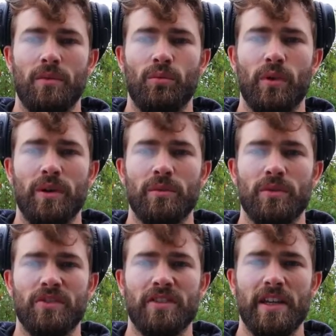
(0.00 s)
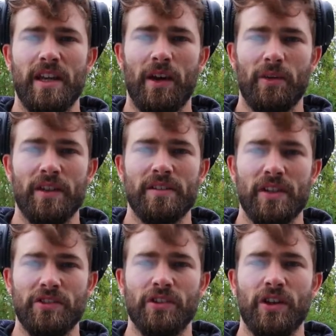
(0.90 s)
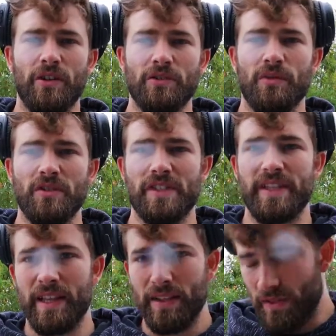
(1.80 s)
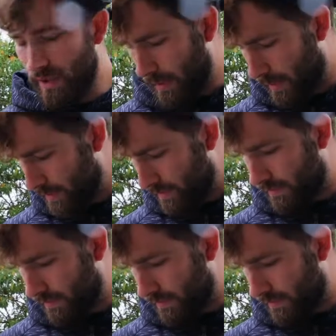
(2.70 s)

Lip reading: we will see how this session goes. We're on to deadlifts at the moment.